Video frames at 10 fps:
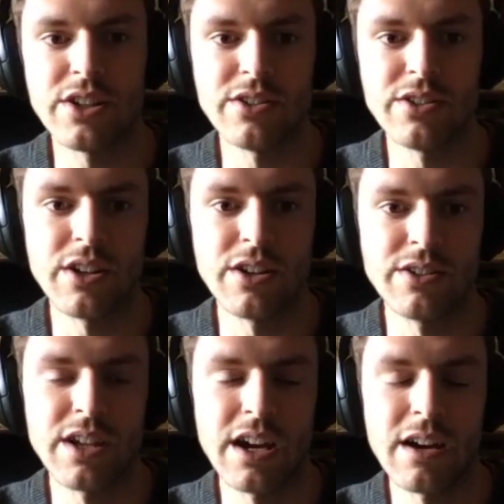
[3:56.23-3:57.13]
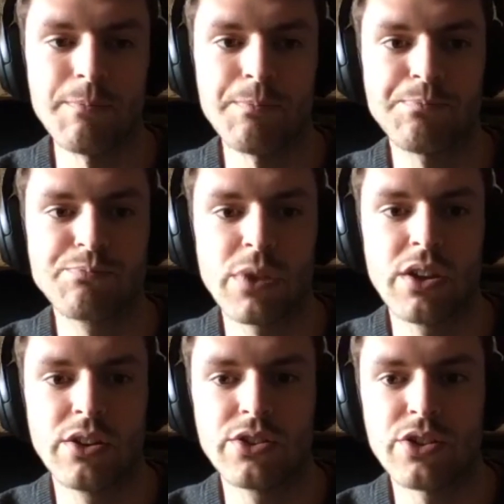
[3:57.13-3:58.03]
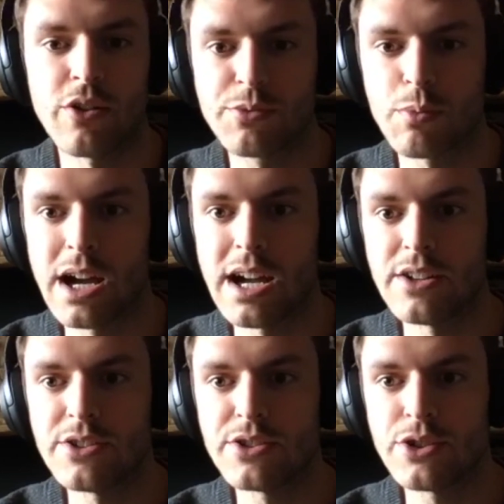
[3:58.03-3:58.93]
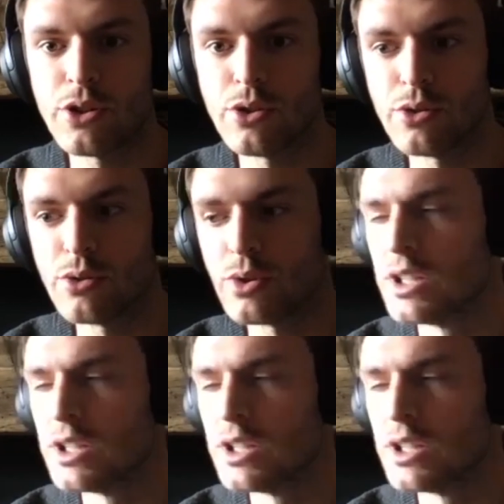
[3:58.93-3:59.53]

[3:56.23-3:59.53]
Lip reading: and software to